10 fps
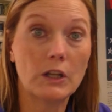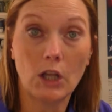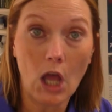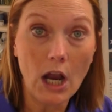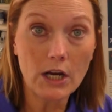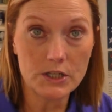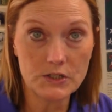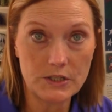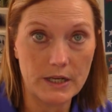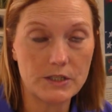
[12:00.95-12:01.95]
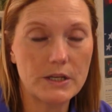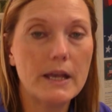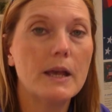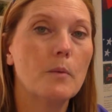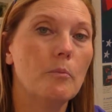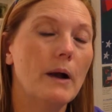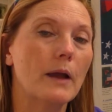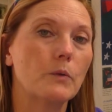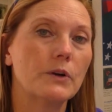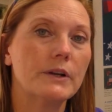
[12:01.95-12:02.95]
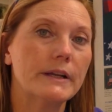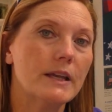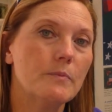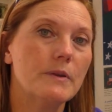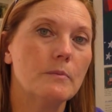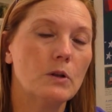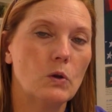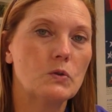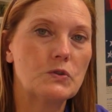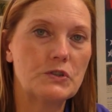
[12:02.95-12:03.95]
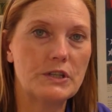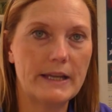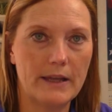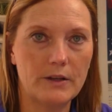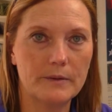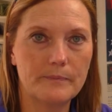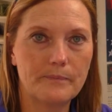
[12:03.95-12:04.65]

a longer stitch, but we're going to keep them closer together.